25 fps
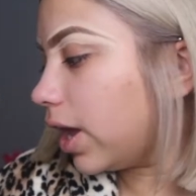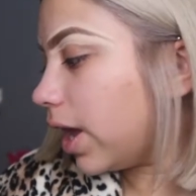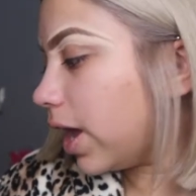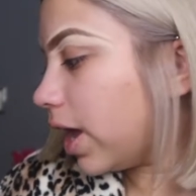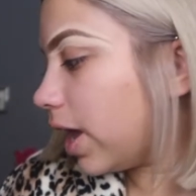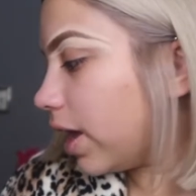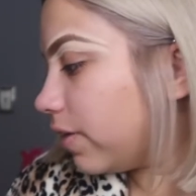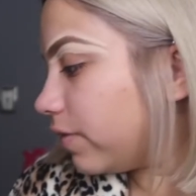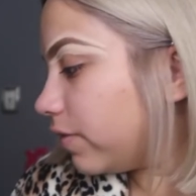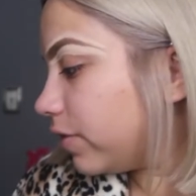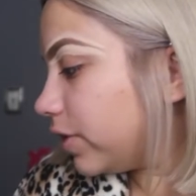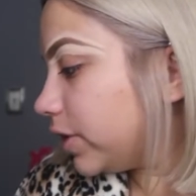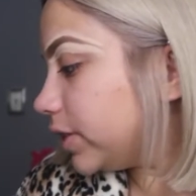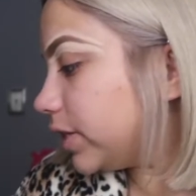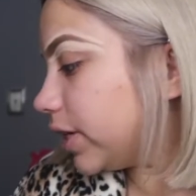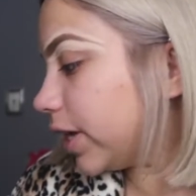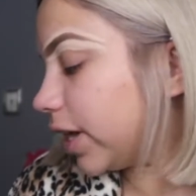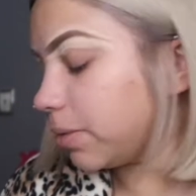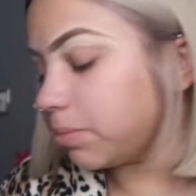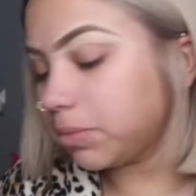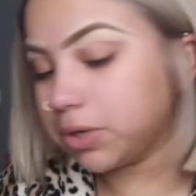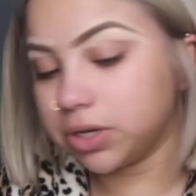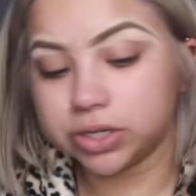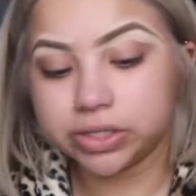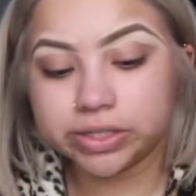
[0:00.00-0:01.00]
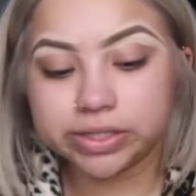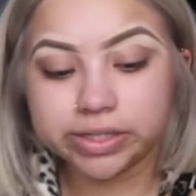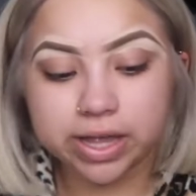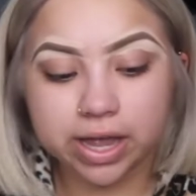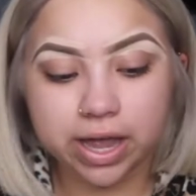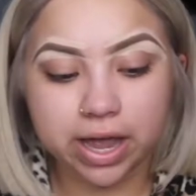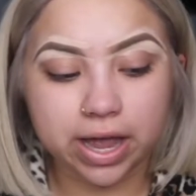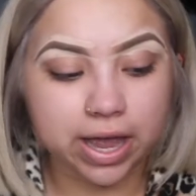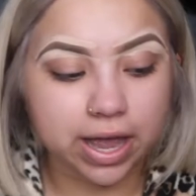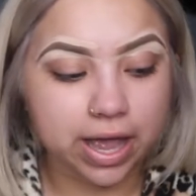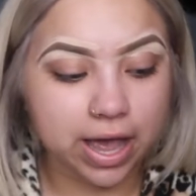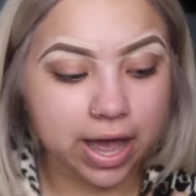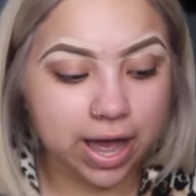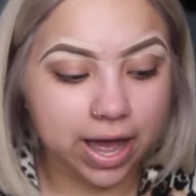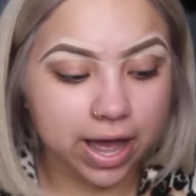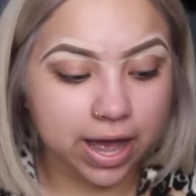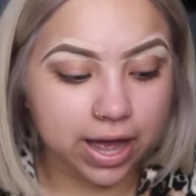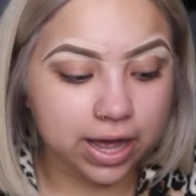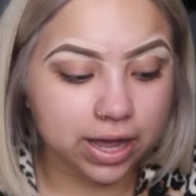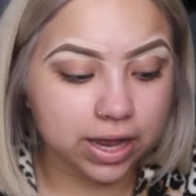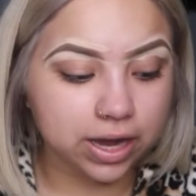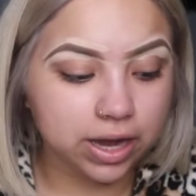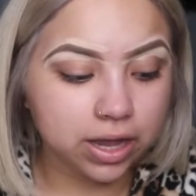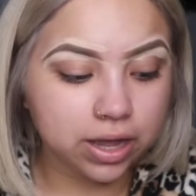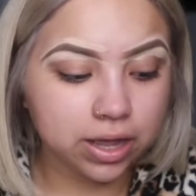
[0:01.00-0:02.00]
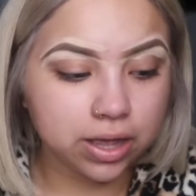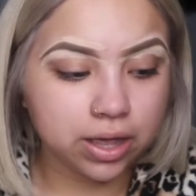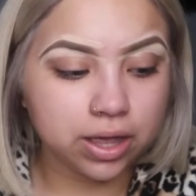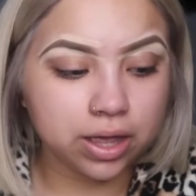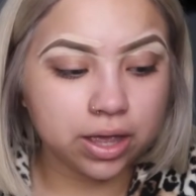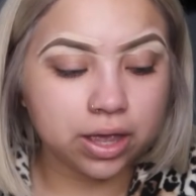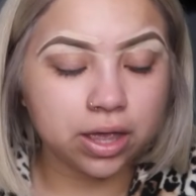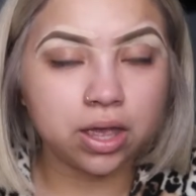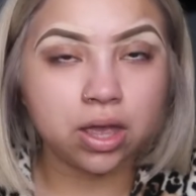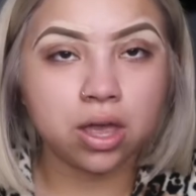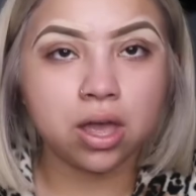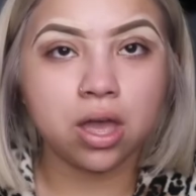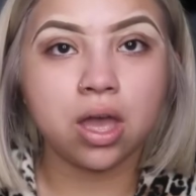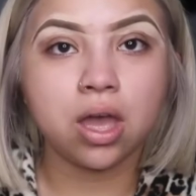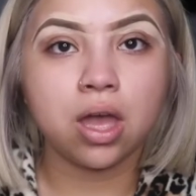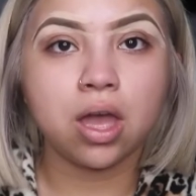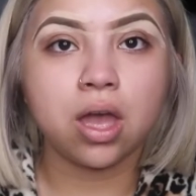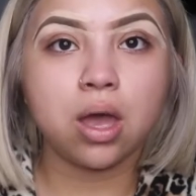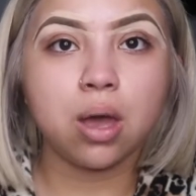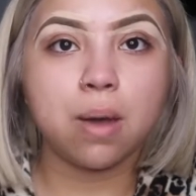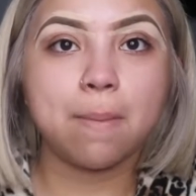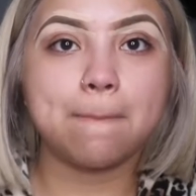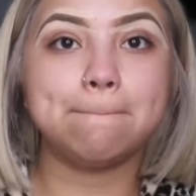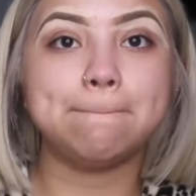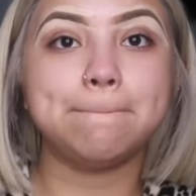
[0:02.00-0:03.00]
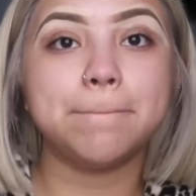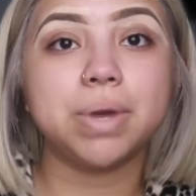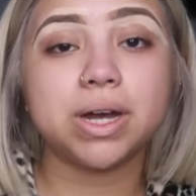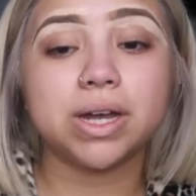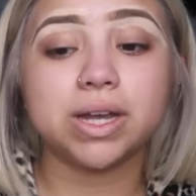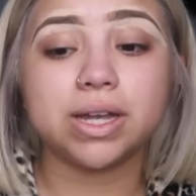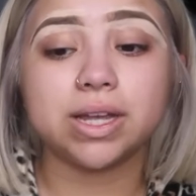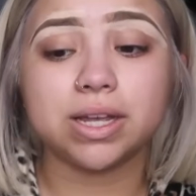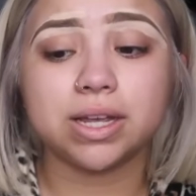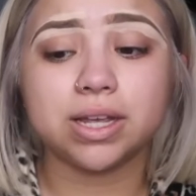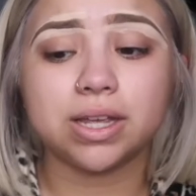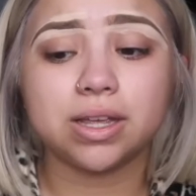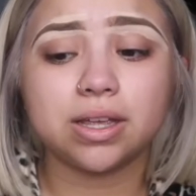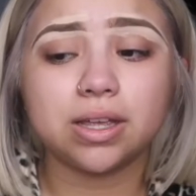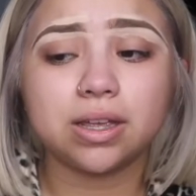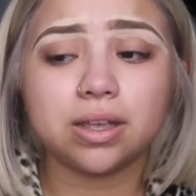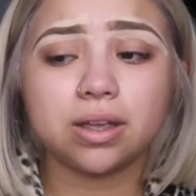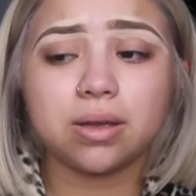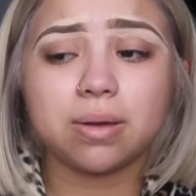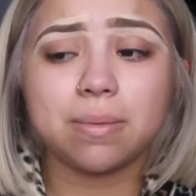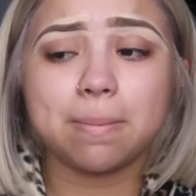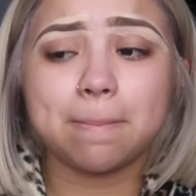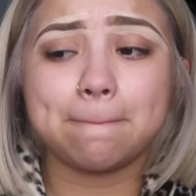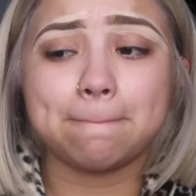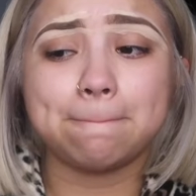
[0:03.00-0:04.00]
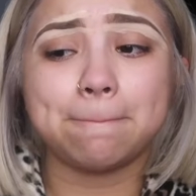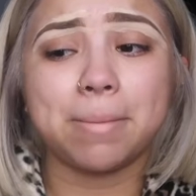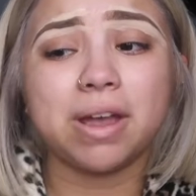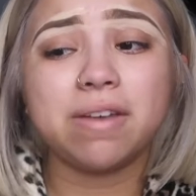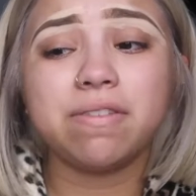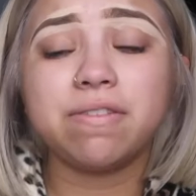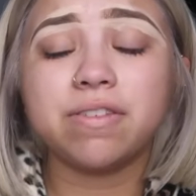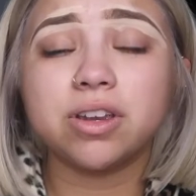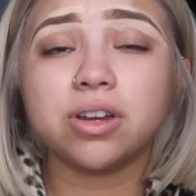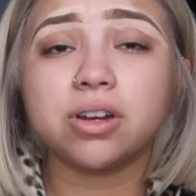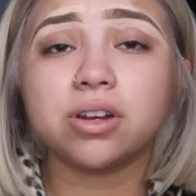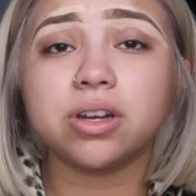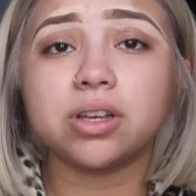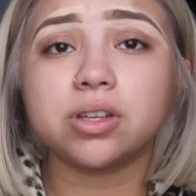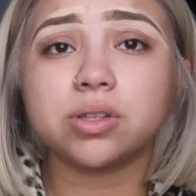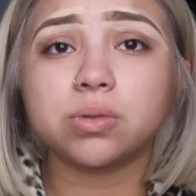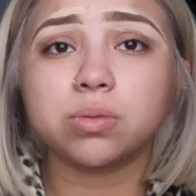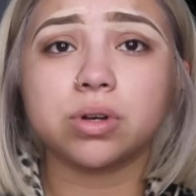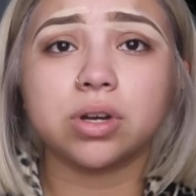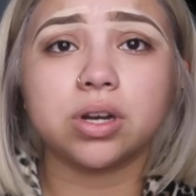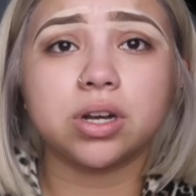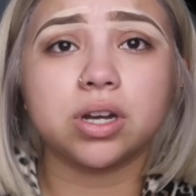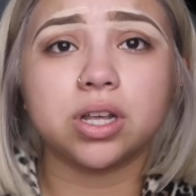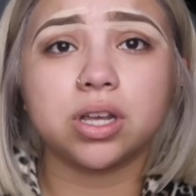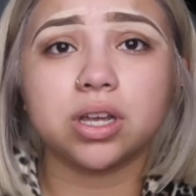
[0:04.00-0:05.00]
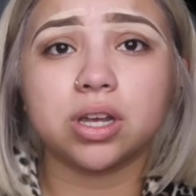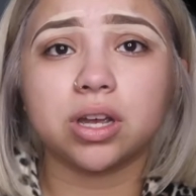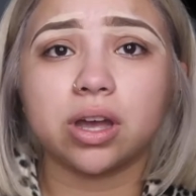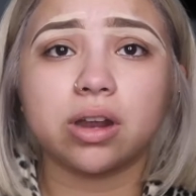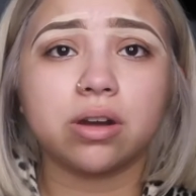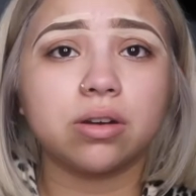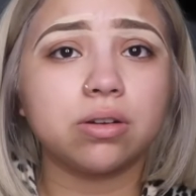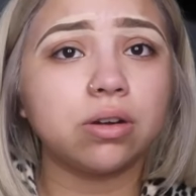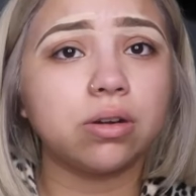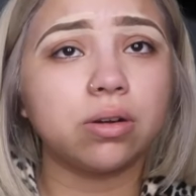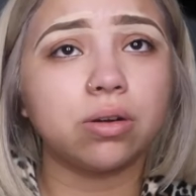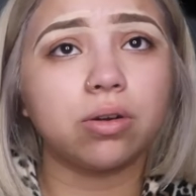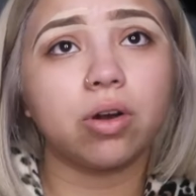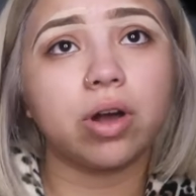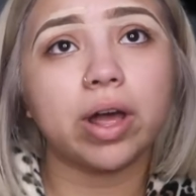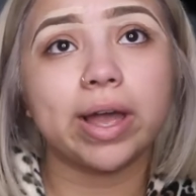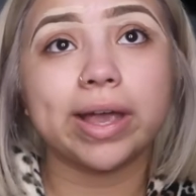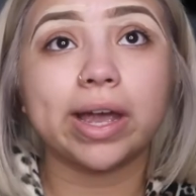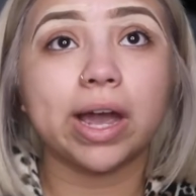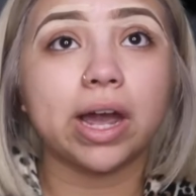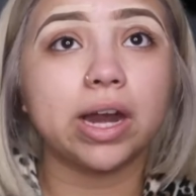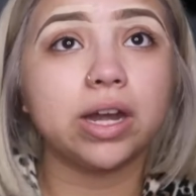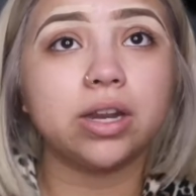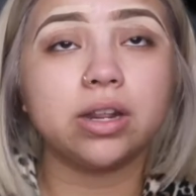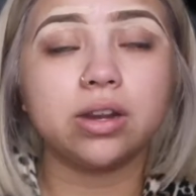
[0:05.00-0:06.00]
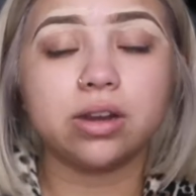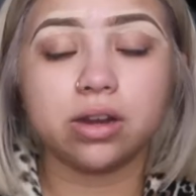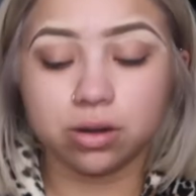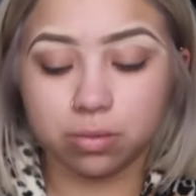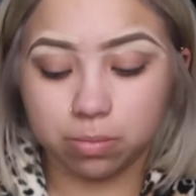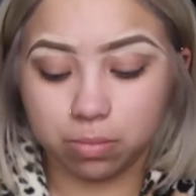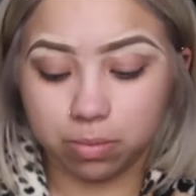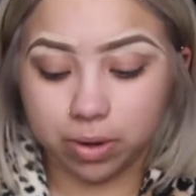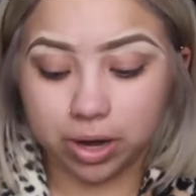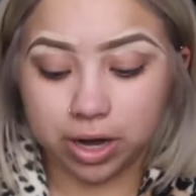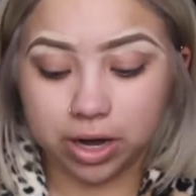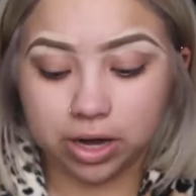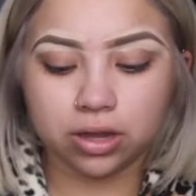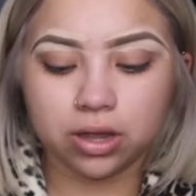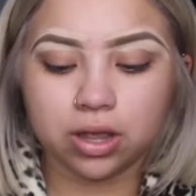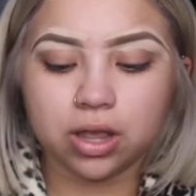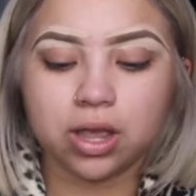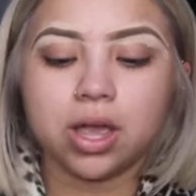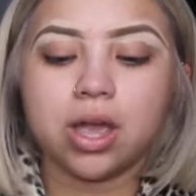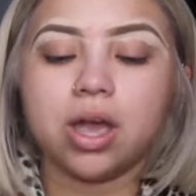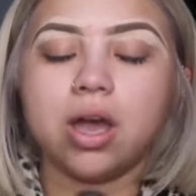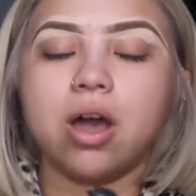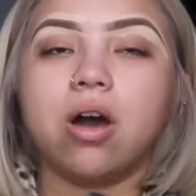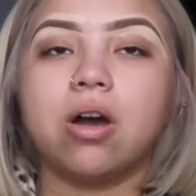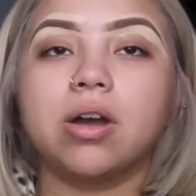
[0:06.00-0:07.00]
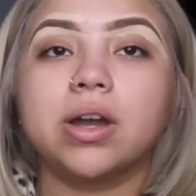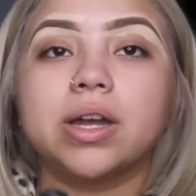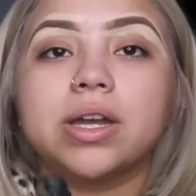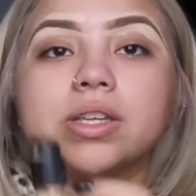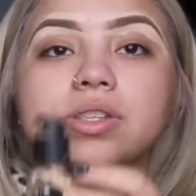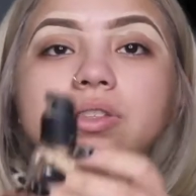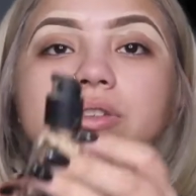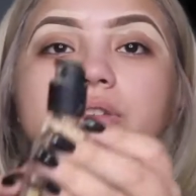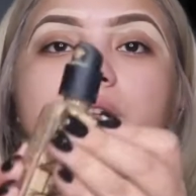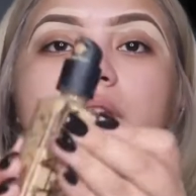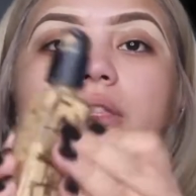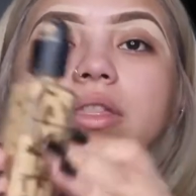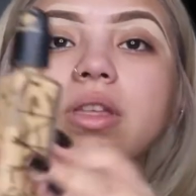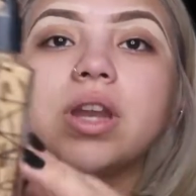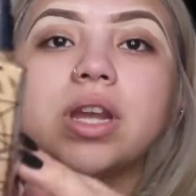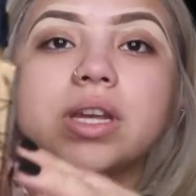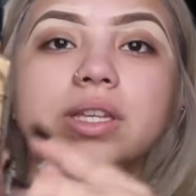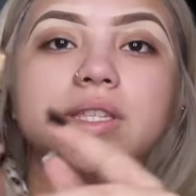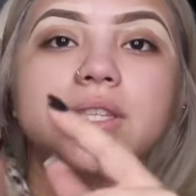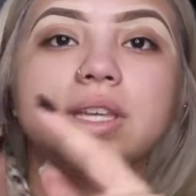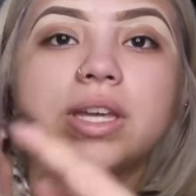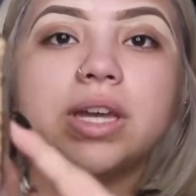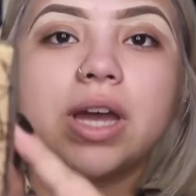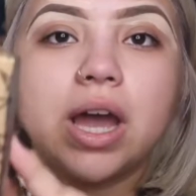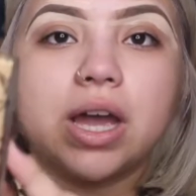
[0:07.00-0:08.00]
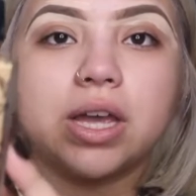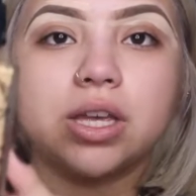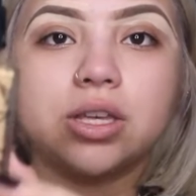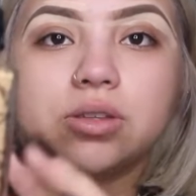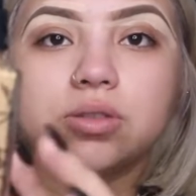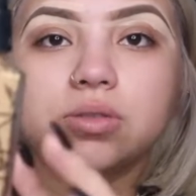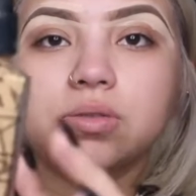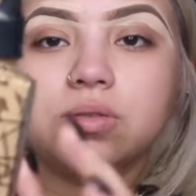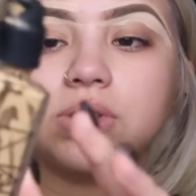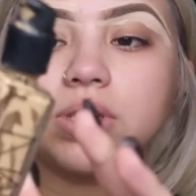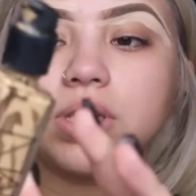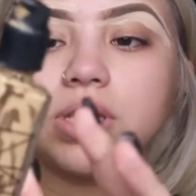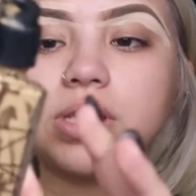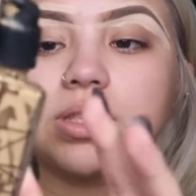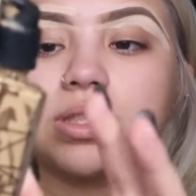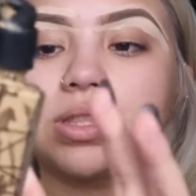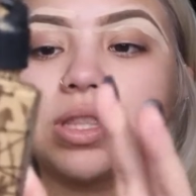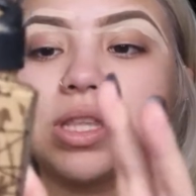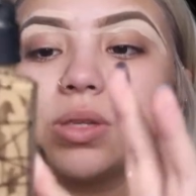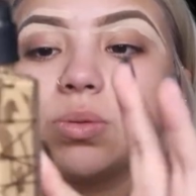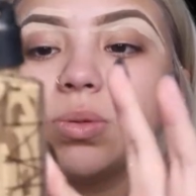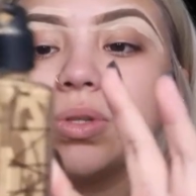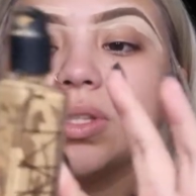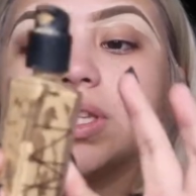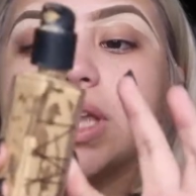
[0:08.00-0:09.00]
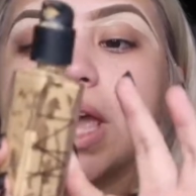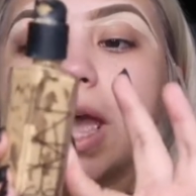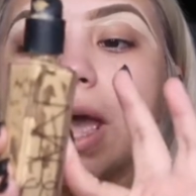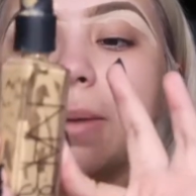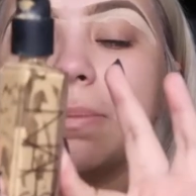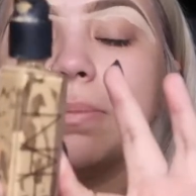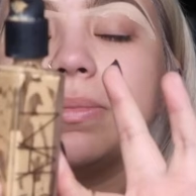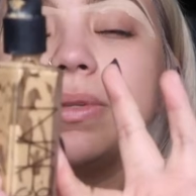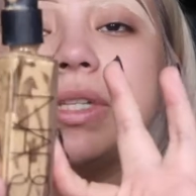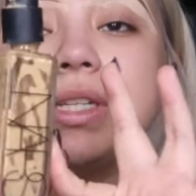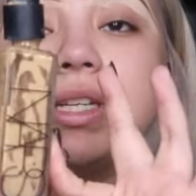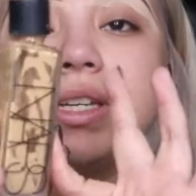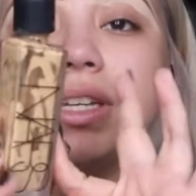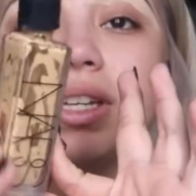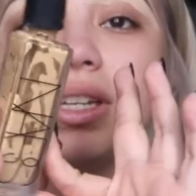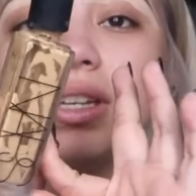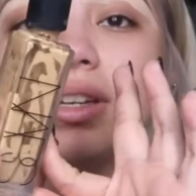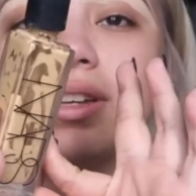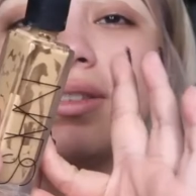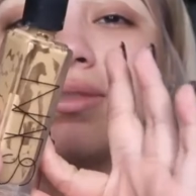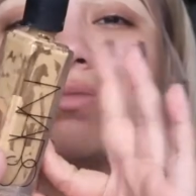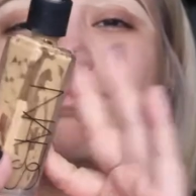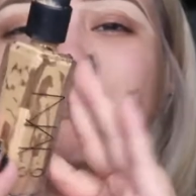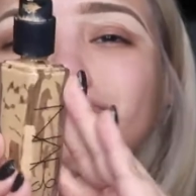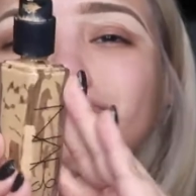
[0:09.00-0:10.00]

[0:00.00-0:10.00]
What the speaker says: every damn near set I had, but my fingernails were hurting. I don't know, like I needed a break. Okay, so then the next thing I use is, this one's empty,